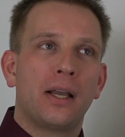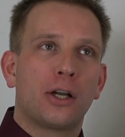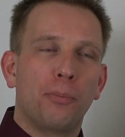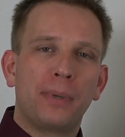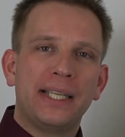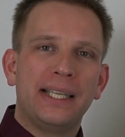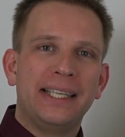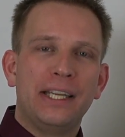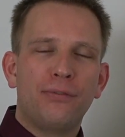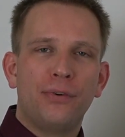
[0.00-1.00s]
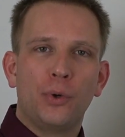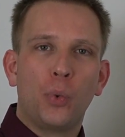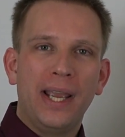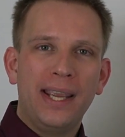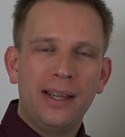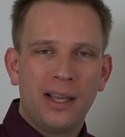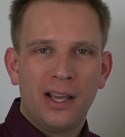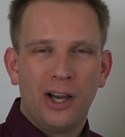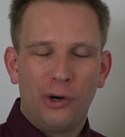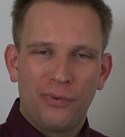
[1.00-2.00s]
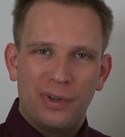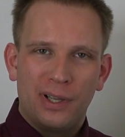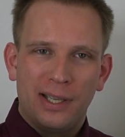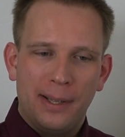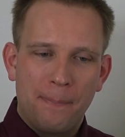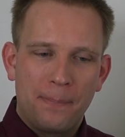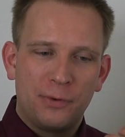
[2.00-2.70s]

completely different way of um,